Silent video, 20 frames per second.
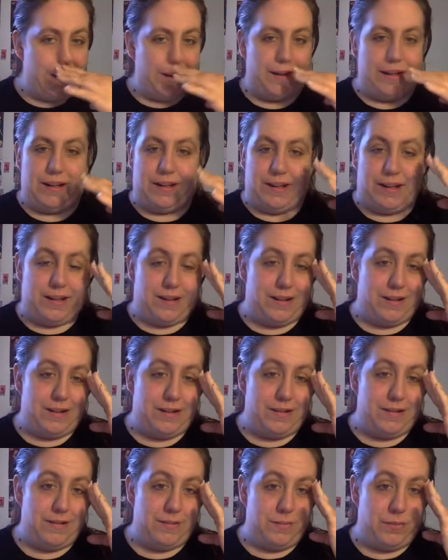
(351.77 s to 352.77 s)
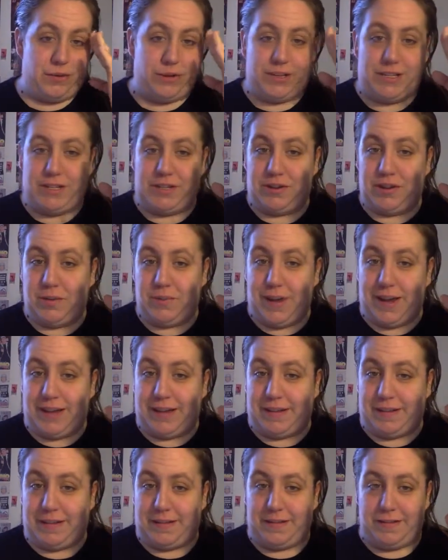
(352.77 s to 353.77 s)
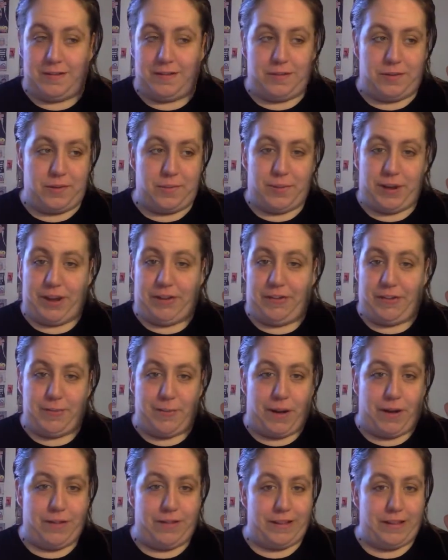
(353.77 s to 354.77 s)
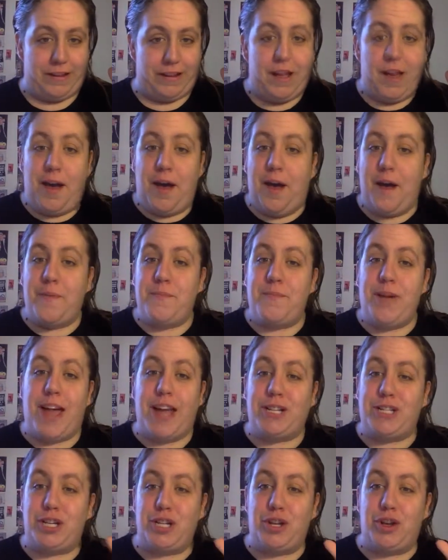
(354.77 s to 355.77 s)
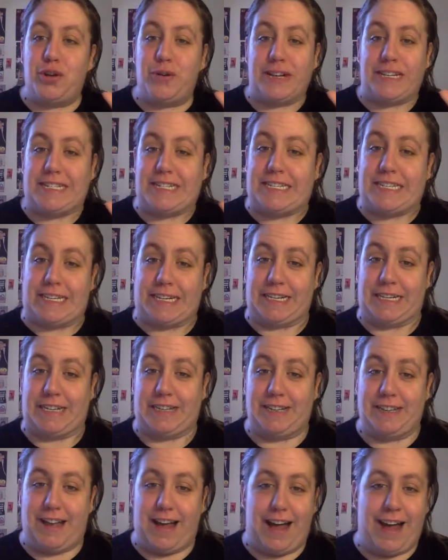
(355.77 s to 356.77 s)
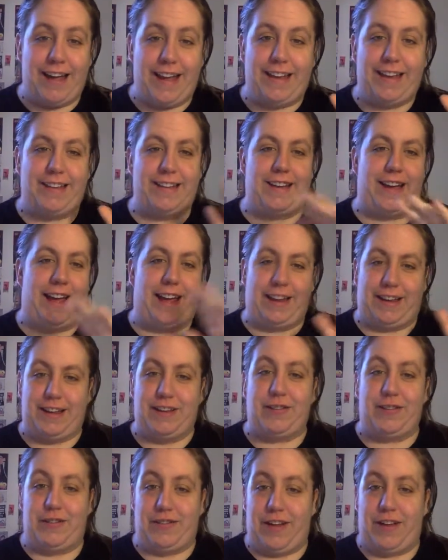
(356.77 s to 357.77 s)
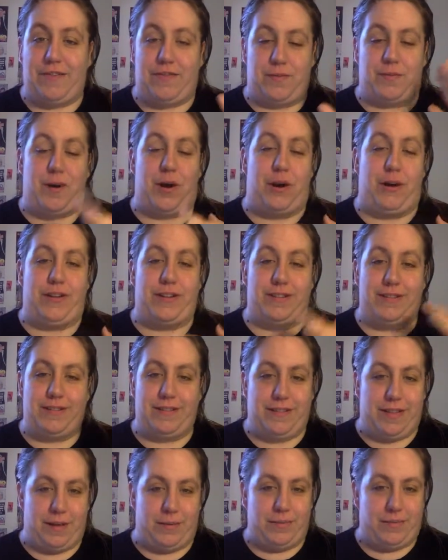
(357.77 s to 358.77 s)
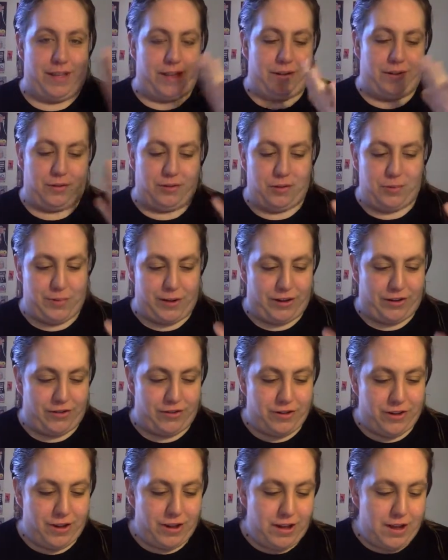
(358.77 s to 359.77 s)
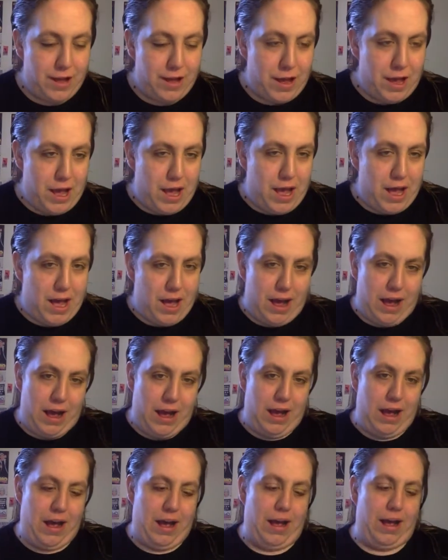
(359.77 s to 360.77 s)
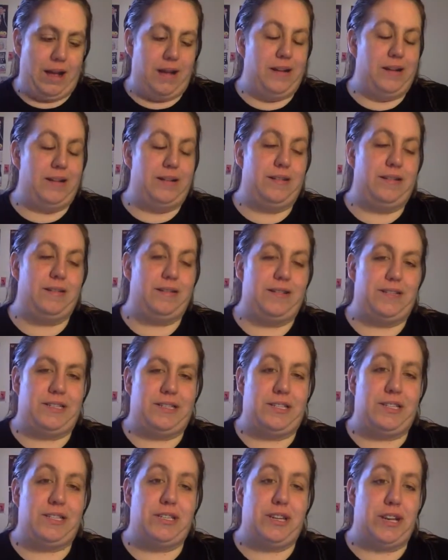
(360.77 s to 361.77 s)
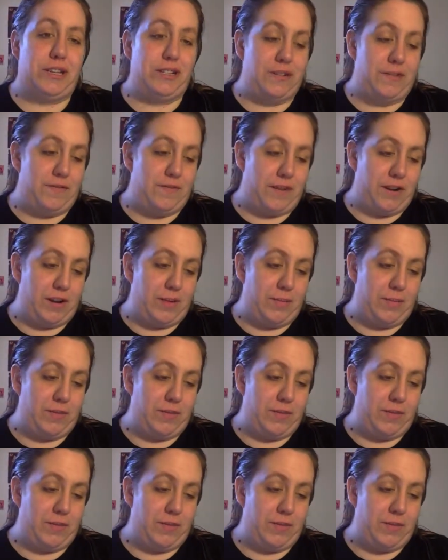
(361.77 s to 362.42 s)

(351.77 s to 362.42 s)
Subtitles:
uh, Marissa Tomei's speech about the imagine you're a Dia. I can do that from heart. That whole speech. Uh, Such a funny